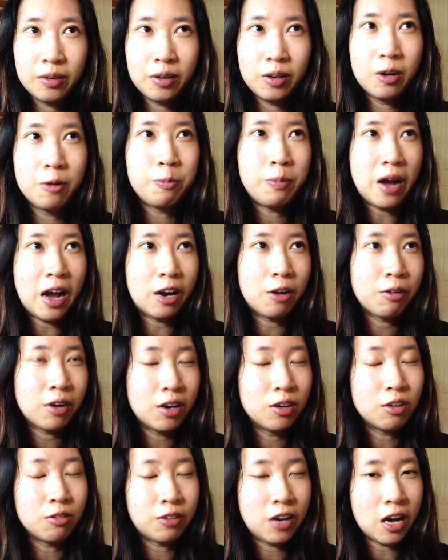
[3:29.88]
a
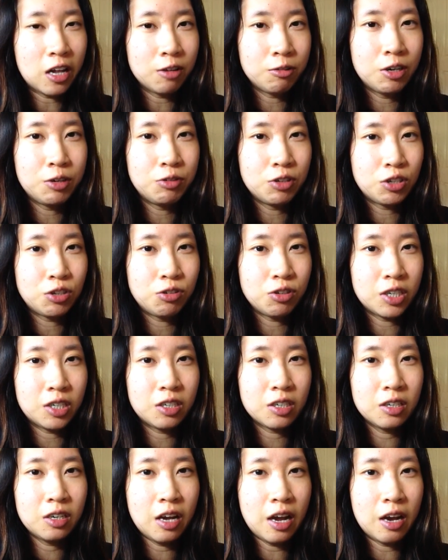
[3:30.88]
background of calorie
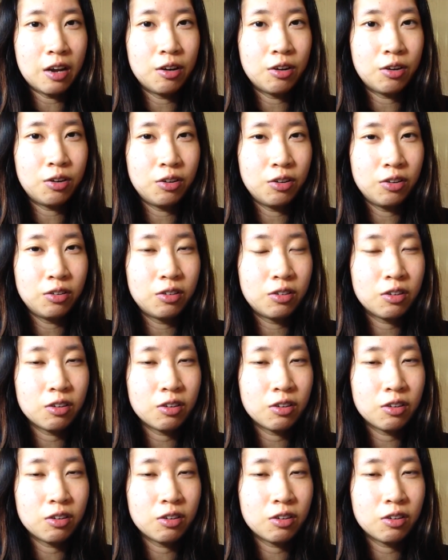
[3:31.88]
restriction and who